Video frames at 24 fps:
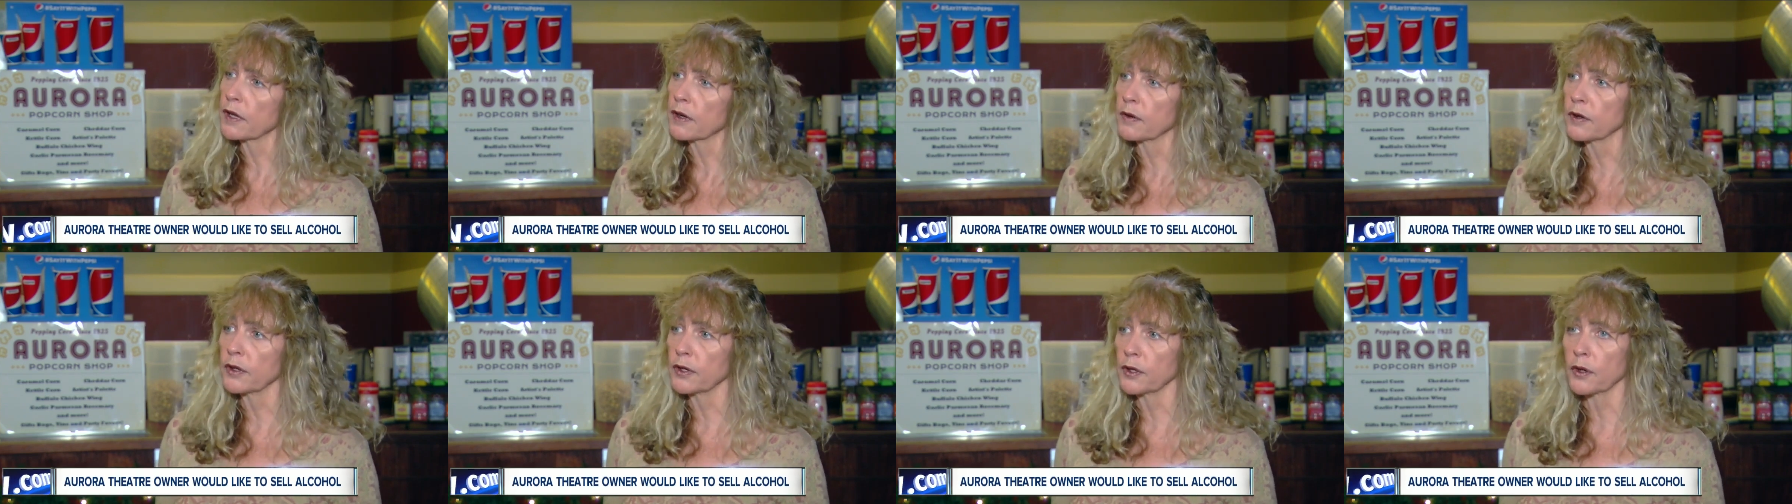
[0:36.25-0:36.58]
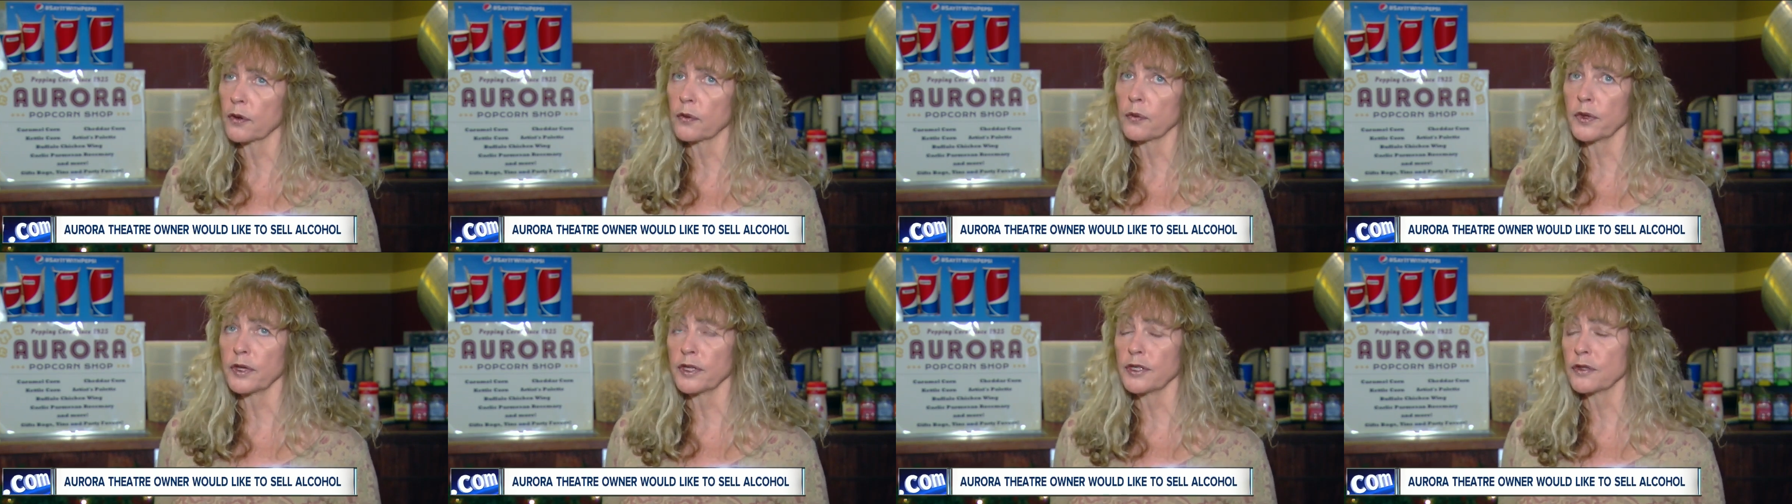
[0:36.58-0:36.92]
that you
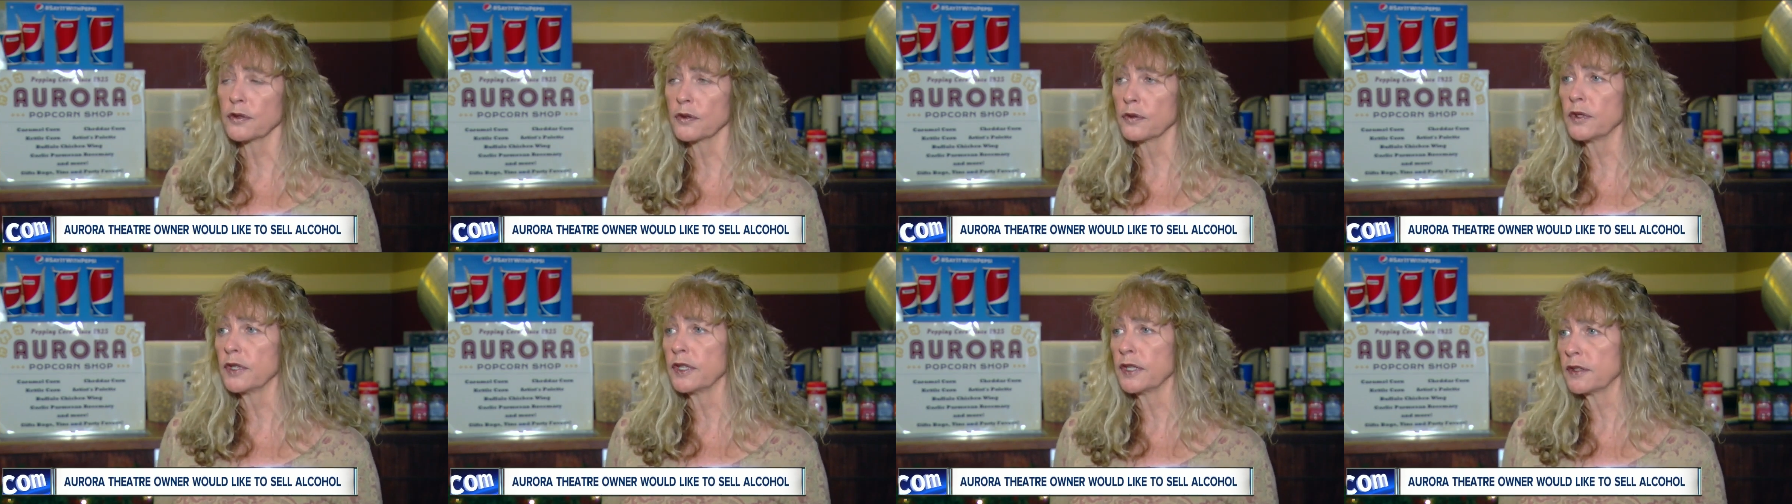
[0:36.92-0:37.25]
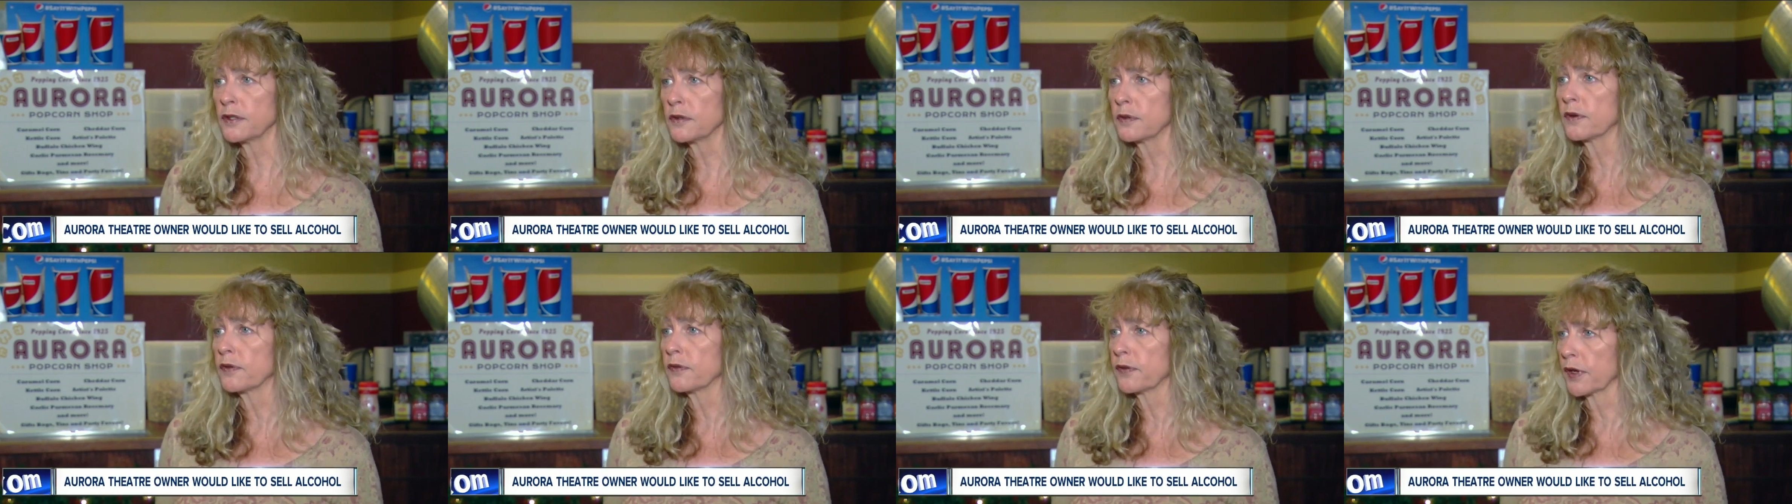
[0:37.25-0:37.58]
know we do
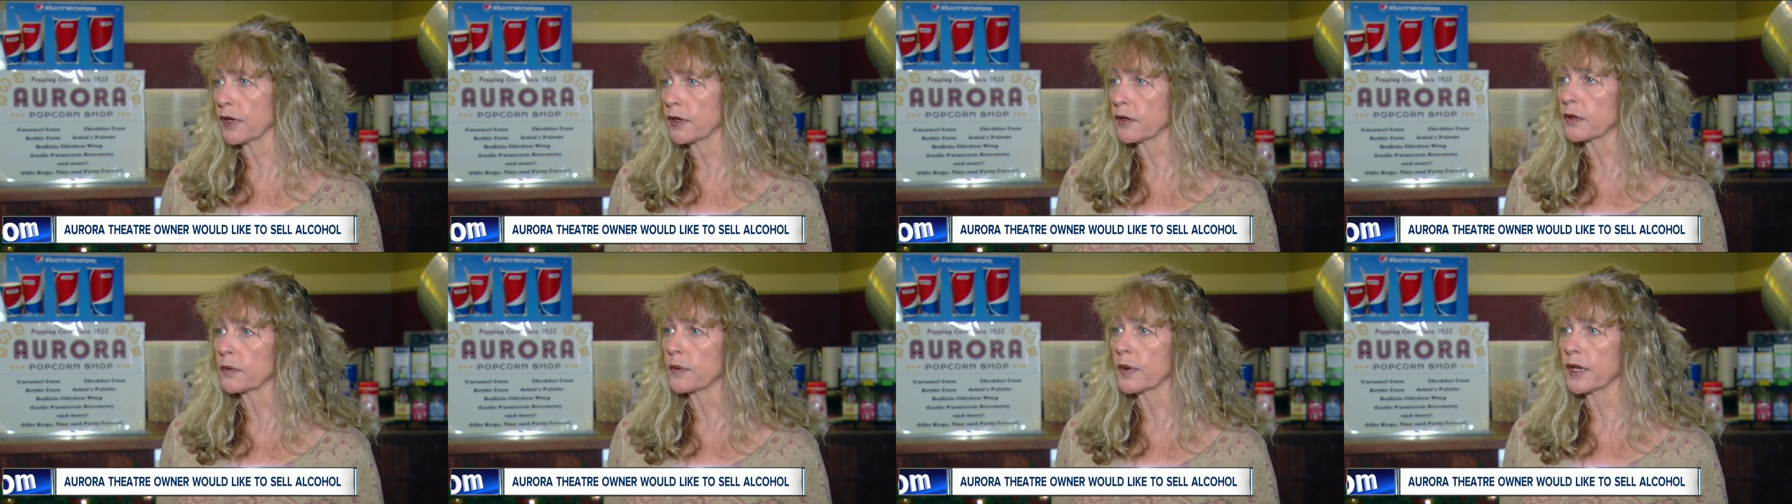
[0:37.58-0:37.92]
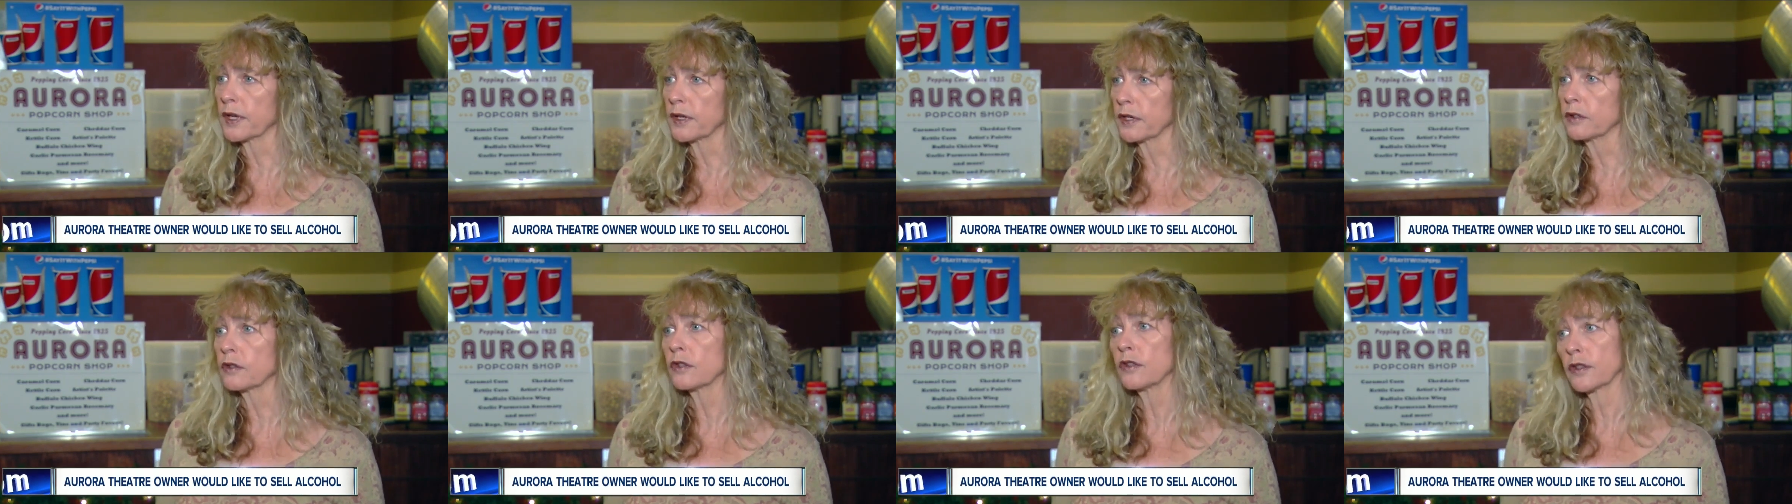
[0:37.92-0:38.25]
need to
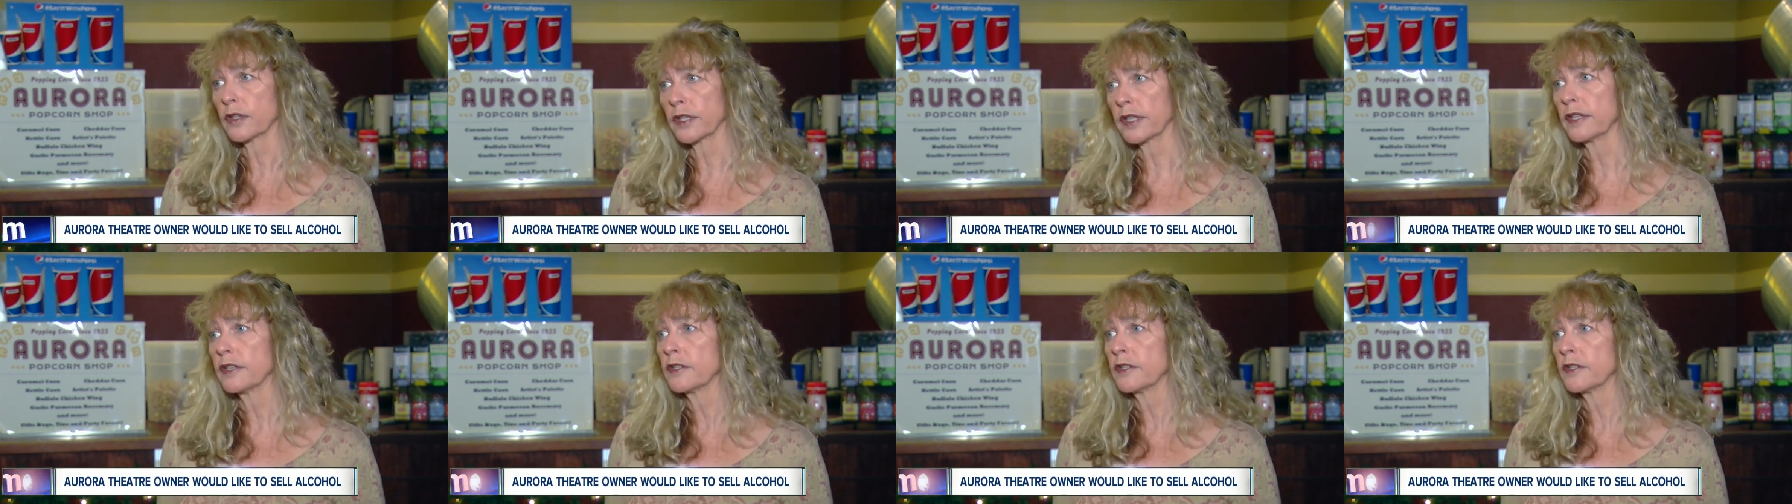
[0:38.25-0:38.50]
evaluate and look